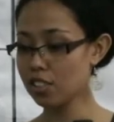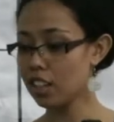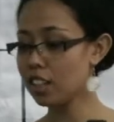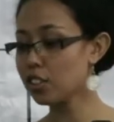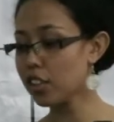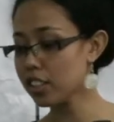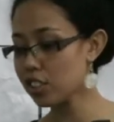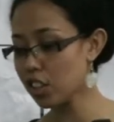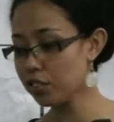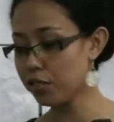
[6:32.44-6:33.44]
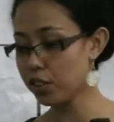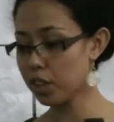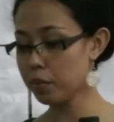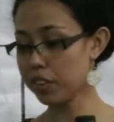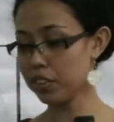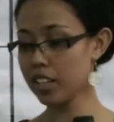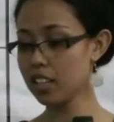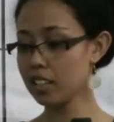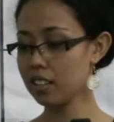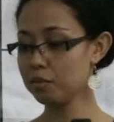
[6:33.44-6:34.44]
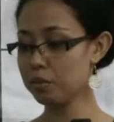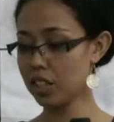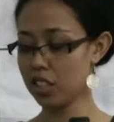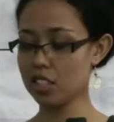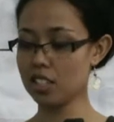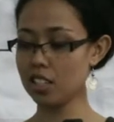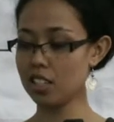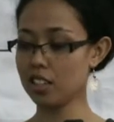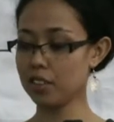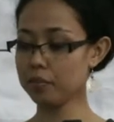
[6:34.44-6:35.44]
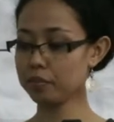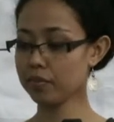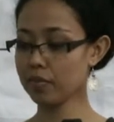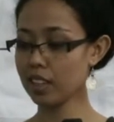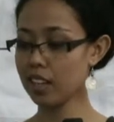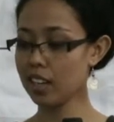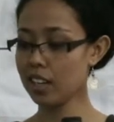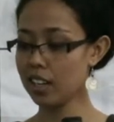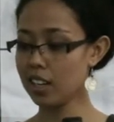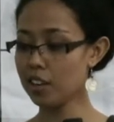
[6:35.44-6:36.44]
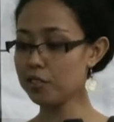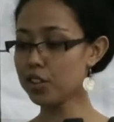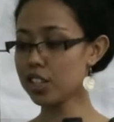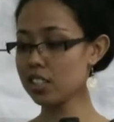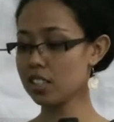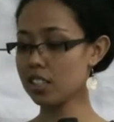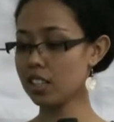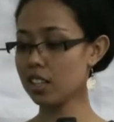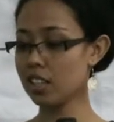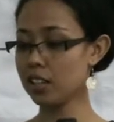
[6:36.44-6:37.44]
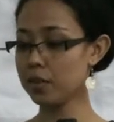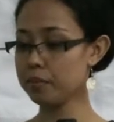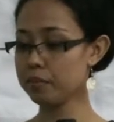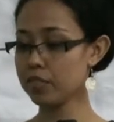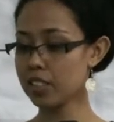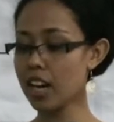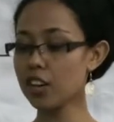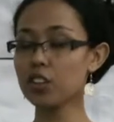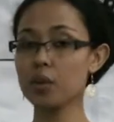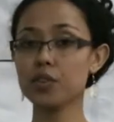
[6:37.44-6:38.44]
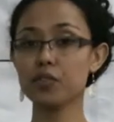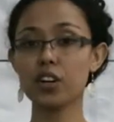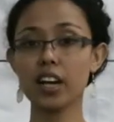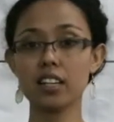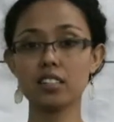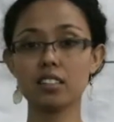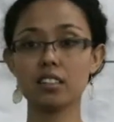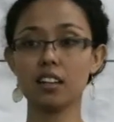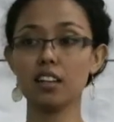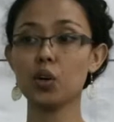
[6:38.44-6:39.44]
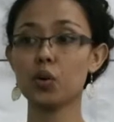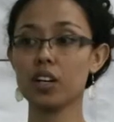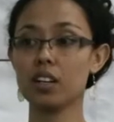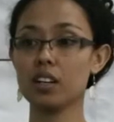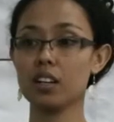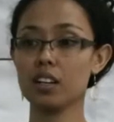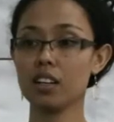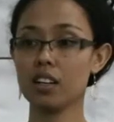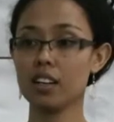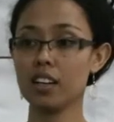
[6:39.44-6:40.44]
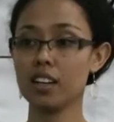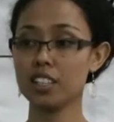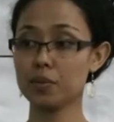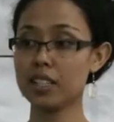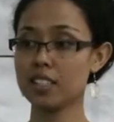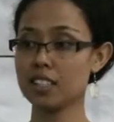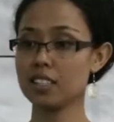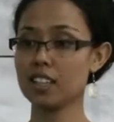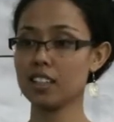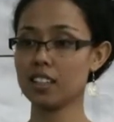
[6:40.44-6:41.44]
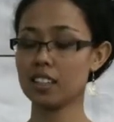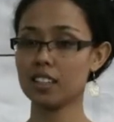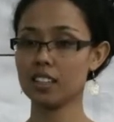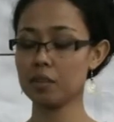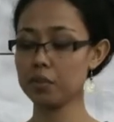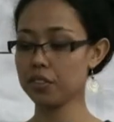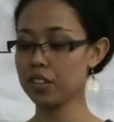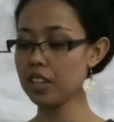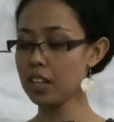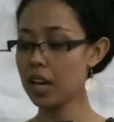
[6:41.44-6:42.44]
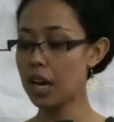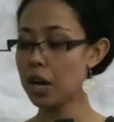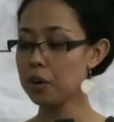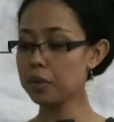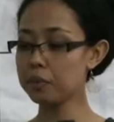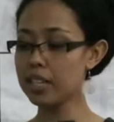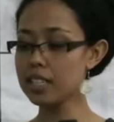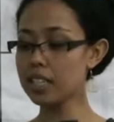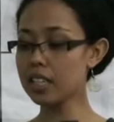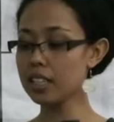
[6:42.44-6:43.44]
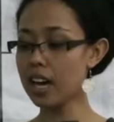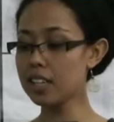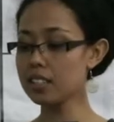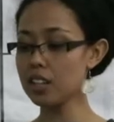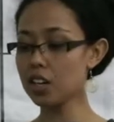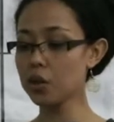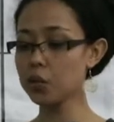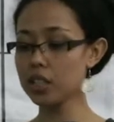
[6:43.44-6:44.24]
sorry, it's not 4 but 3, because of course the scenario number 4 has lower expenses than number 3. But basically the high scenario